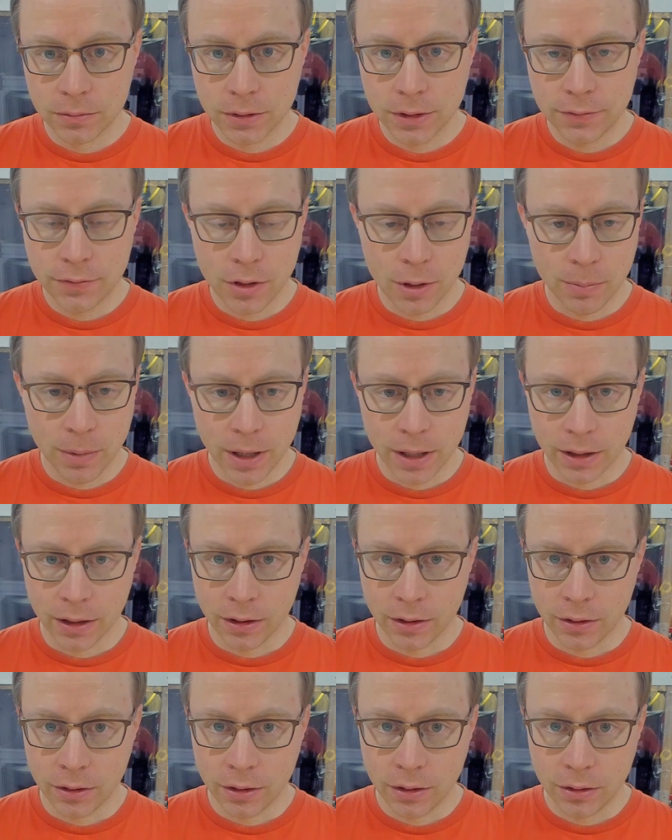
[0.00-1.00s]
If you're buying
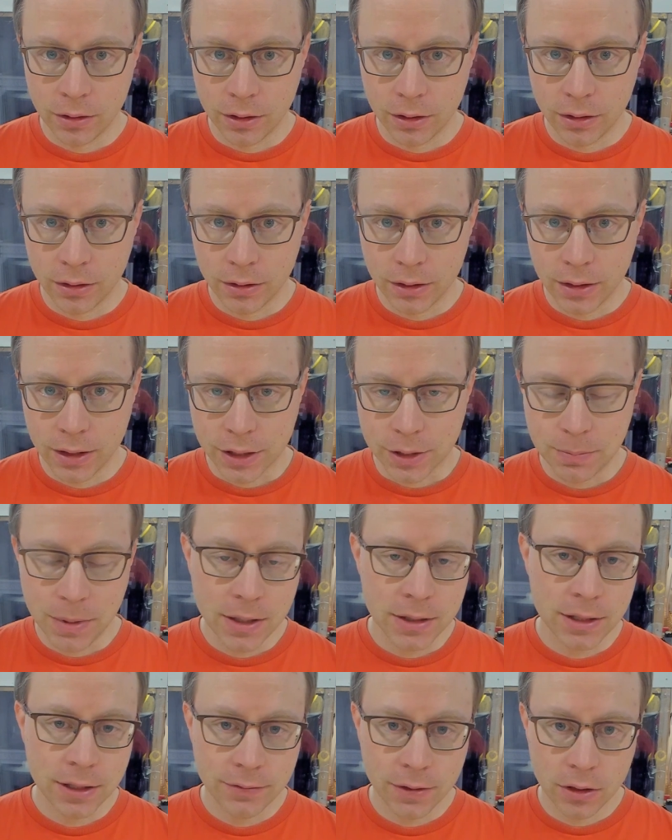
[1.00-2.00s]
an
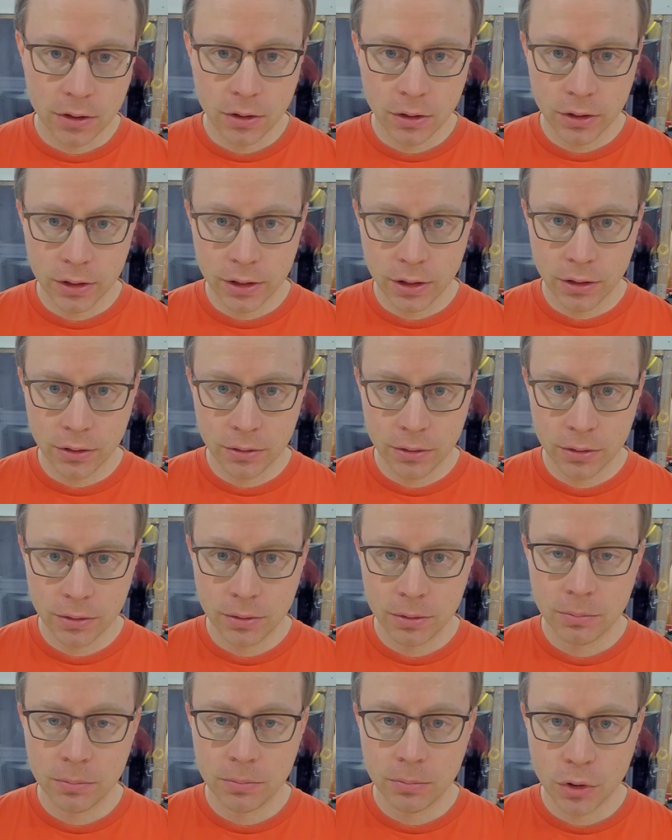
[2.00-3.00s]
expensive accordion,
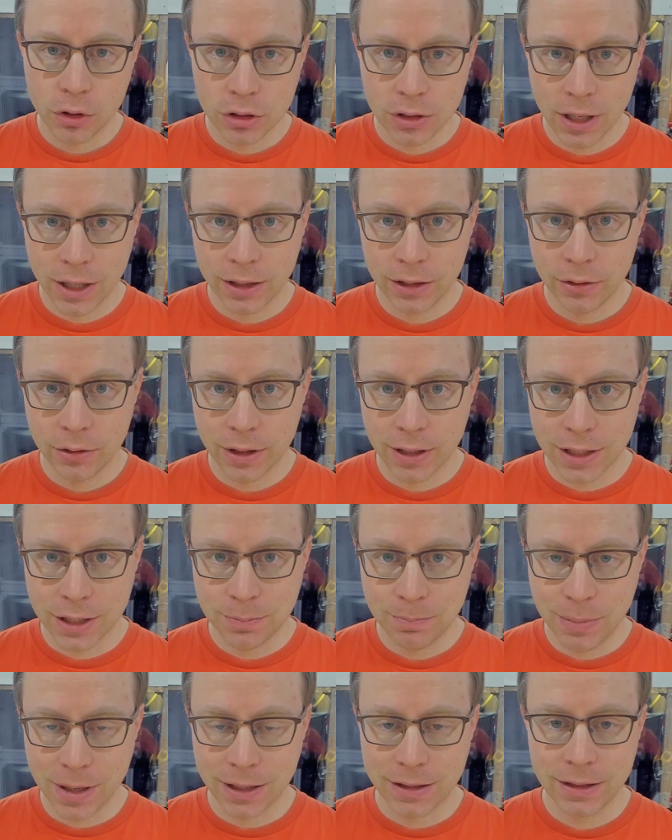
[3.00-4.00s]
most likely you are
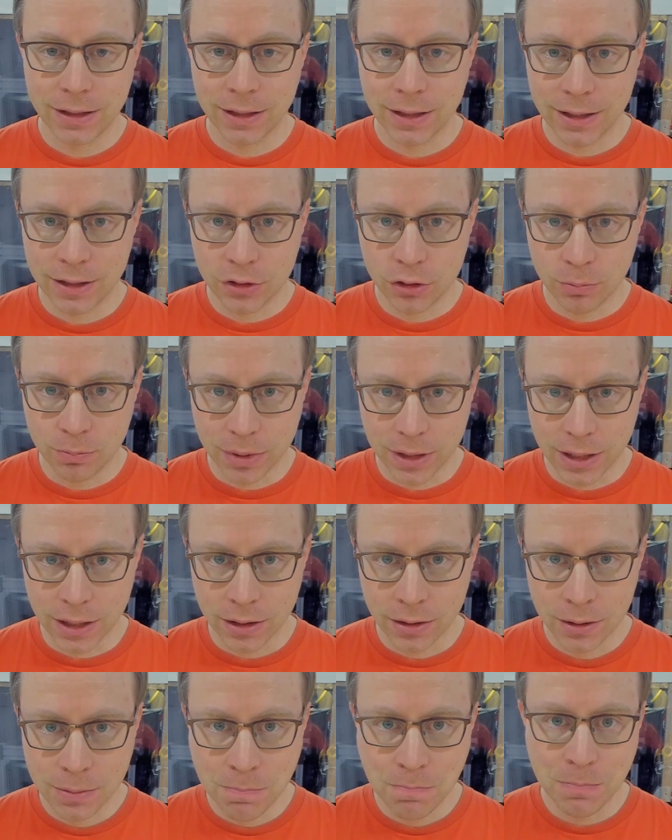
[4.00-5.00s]
expecting it to
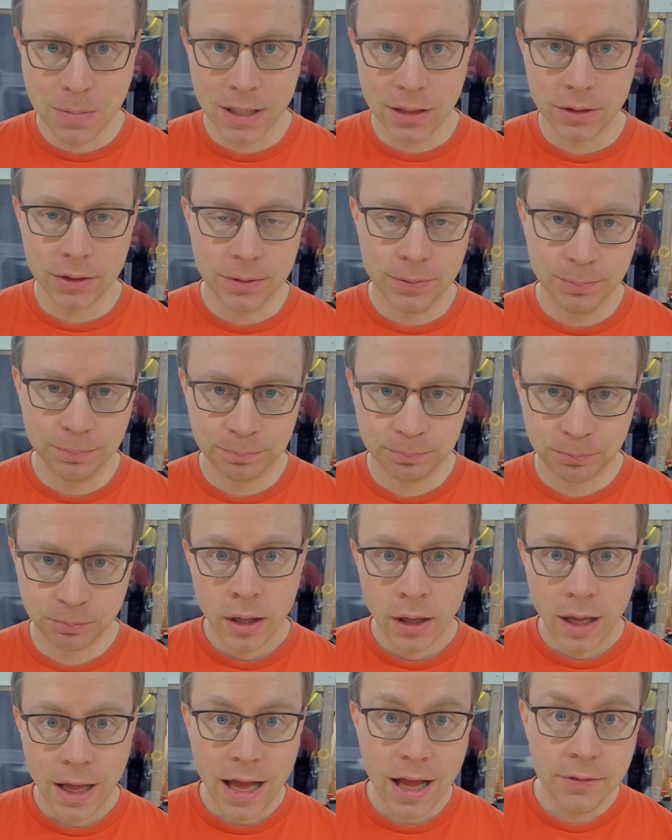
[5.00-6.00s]
be mint.
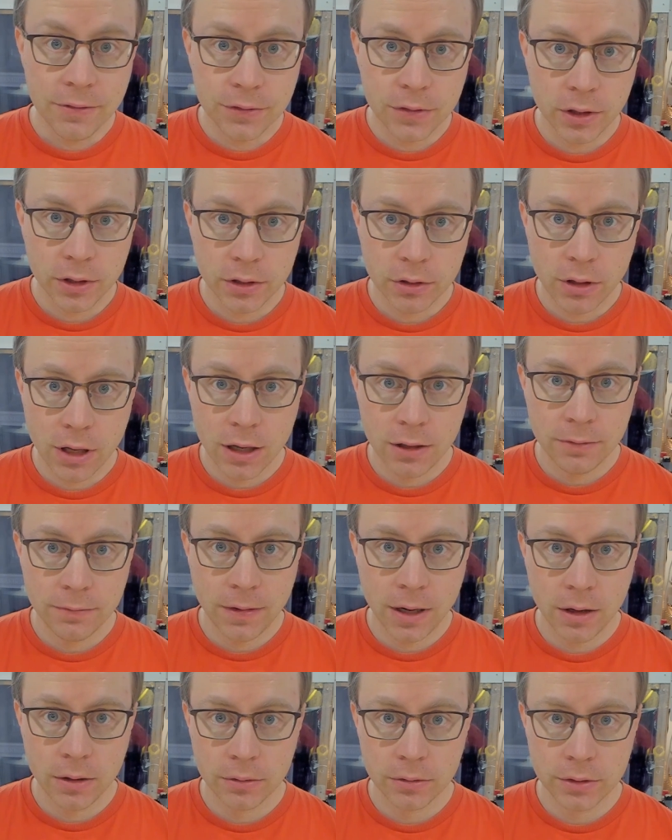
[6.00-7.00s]
After you have
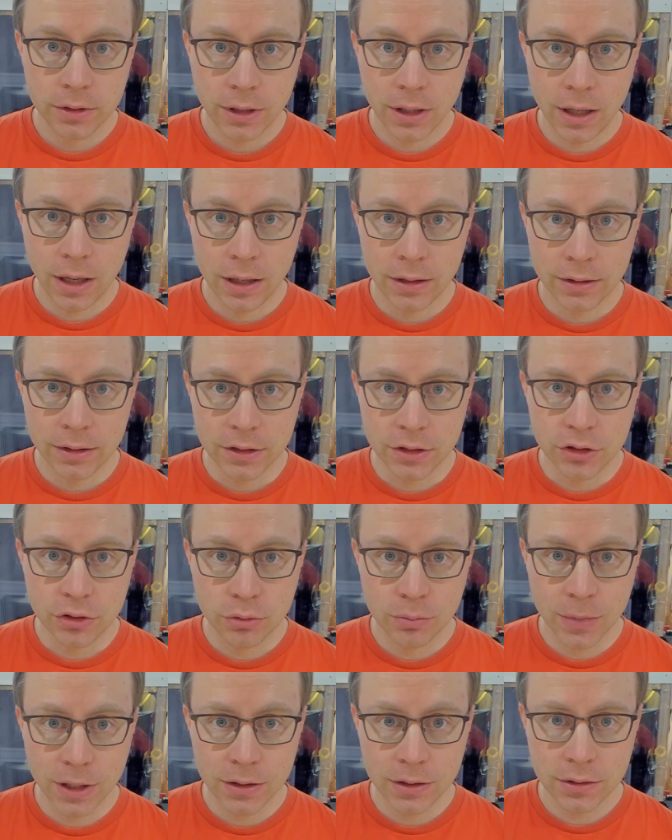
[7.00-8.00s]
found an
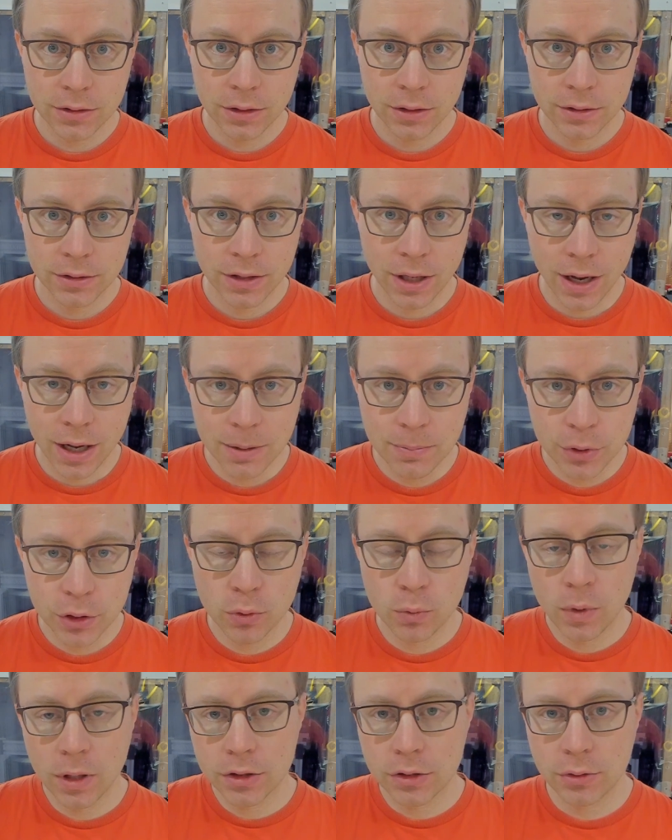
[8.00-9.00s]
instrument type
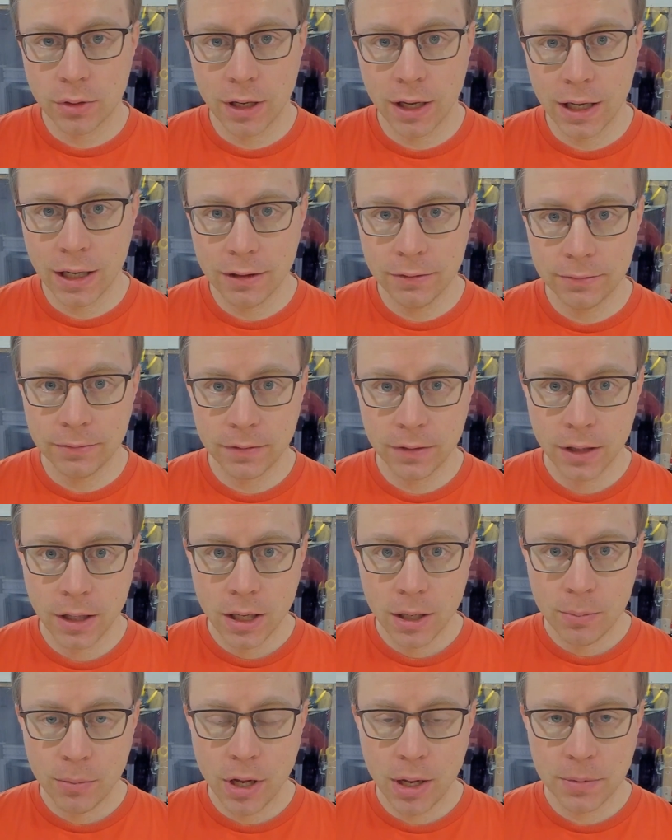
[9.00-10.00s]
you want to have,
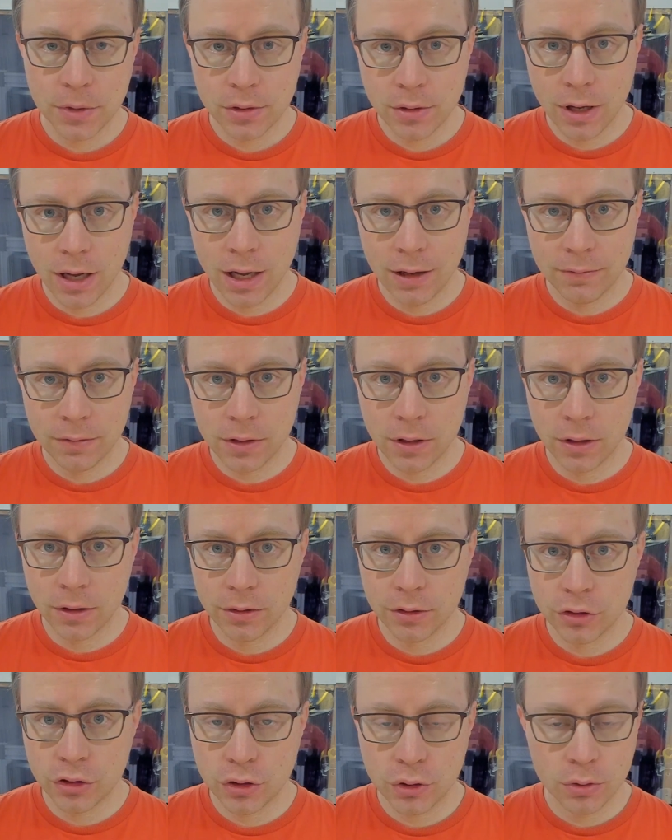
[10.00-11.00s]
perhaps you have
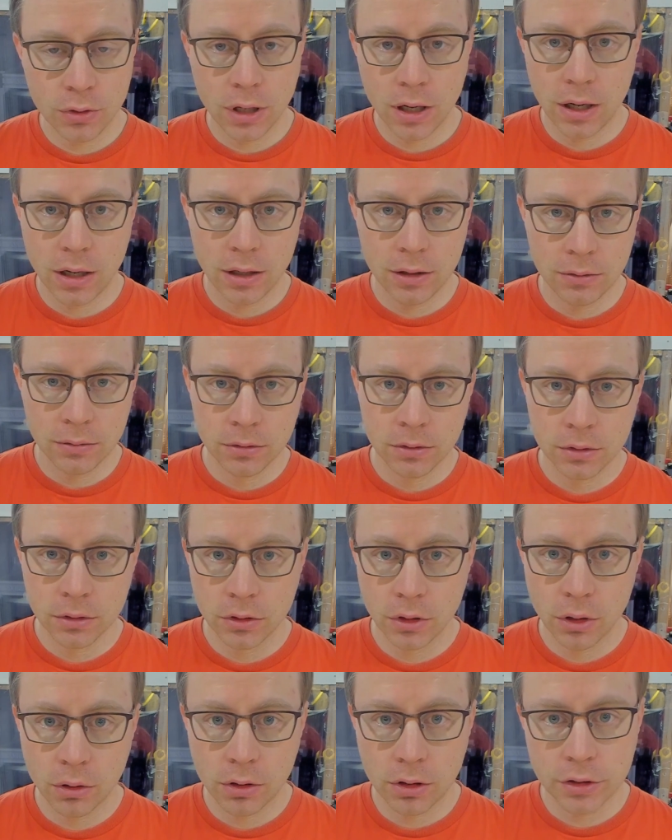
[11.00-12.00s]
gone to a
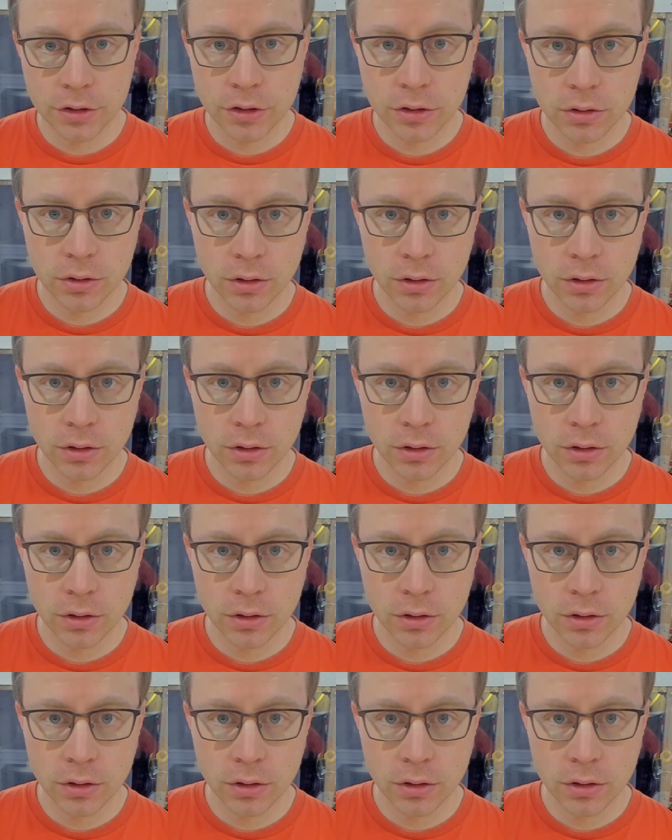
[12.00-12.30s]
local